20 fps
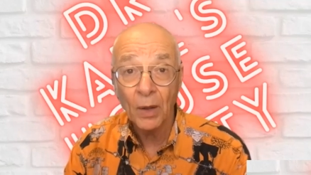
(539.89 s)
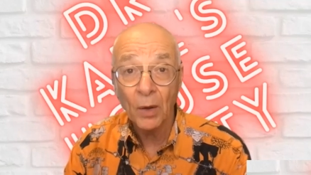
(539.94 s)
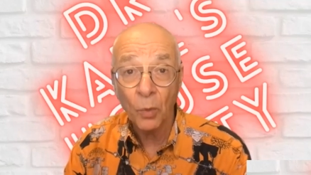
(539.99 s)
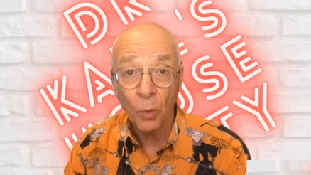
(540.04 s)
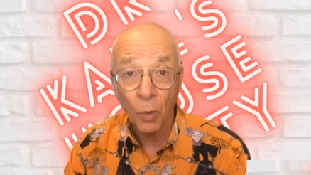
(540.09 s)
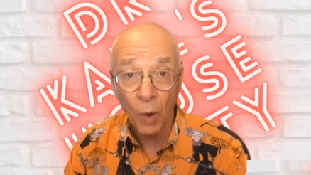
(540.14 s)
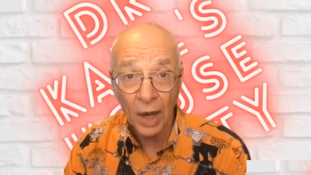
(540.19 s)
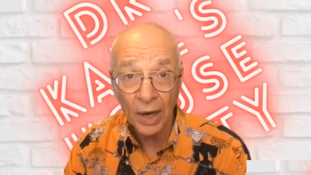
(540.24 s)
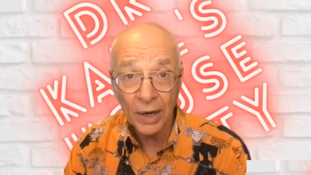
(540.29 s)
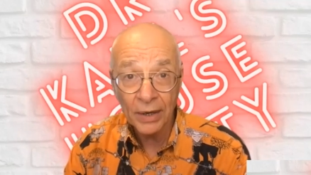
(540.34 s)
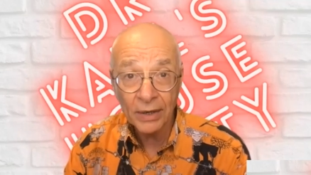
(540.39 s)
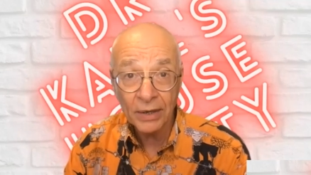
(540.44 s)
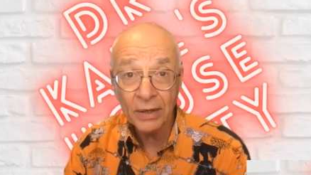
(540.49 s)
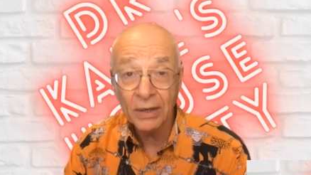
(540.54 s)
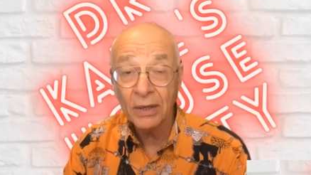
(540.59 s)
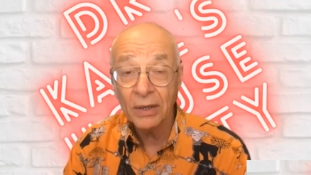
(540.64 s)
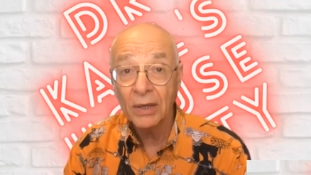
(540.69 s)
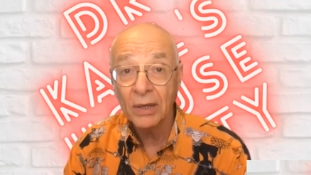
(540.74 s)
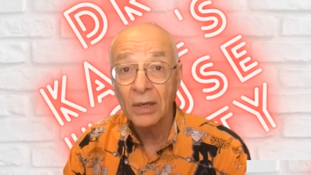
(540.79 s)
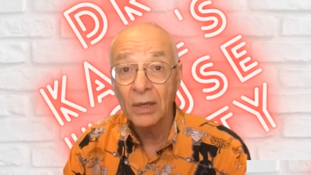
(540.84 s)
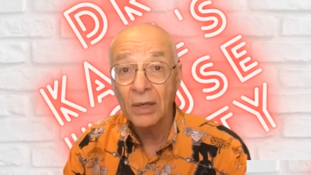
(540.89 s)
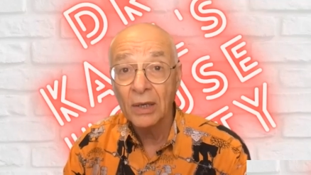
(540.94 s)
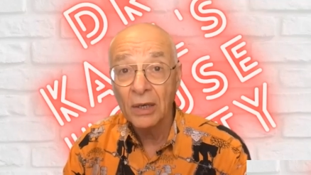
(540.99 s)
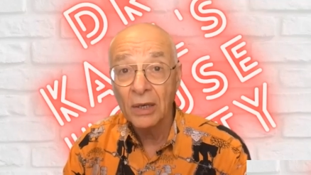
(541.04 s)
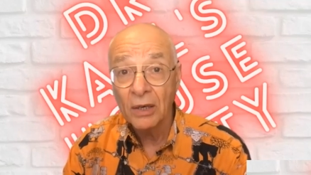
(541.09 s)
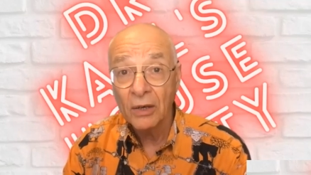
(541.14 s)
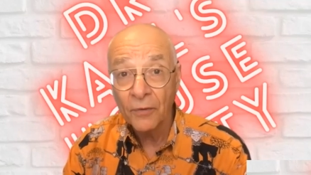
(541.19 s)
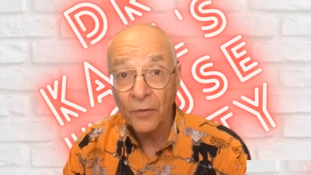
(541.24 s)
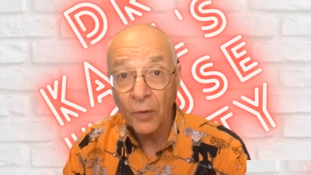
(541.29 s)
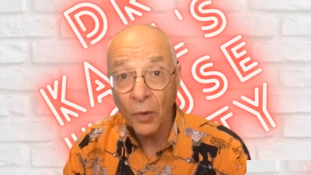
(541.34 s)
1,
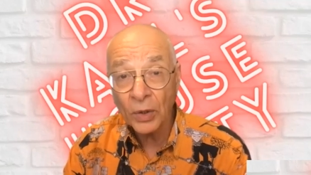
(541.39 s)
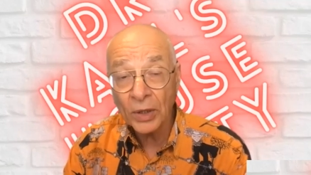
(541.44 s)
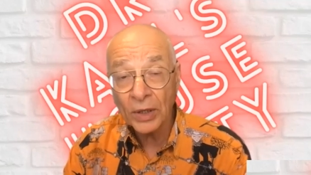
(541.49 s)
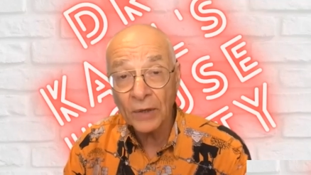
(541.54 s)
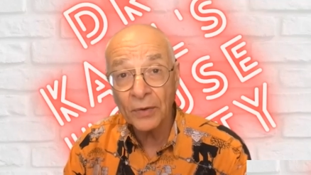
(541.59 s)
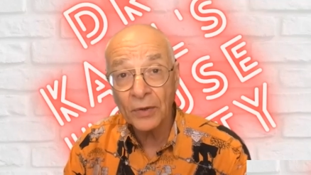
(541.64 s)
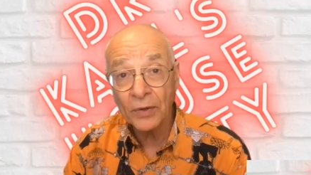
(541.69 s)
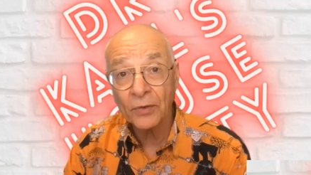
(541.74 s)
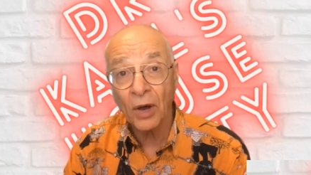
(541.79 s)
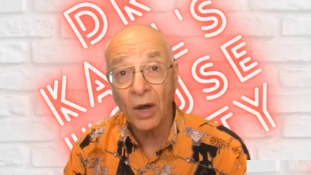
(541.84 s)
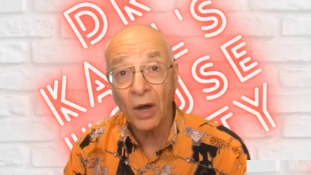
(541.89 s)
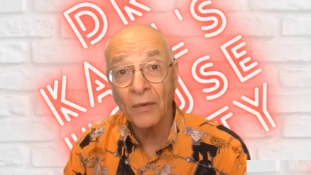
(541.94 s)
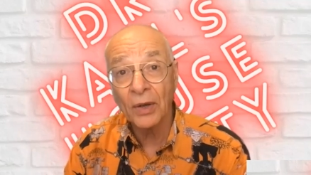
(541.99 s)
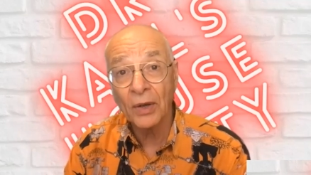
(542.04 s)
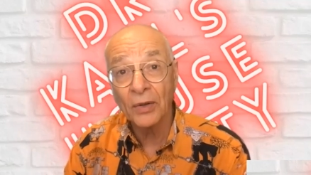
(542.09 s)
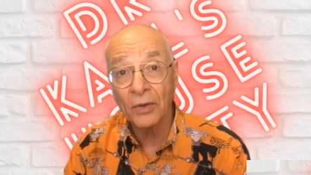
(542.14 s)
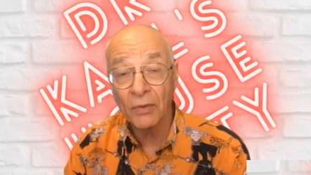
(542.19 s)
40 for driving on the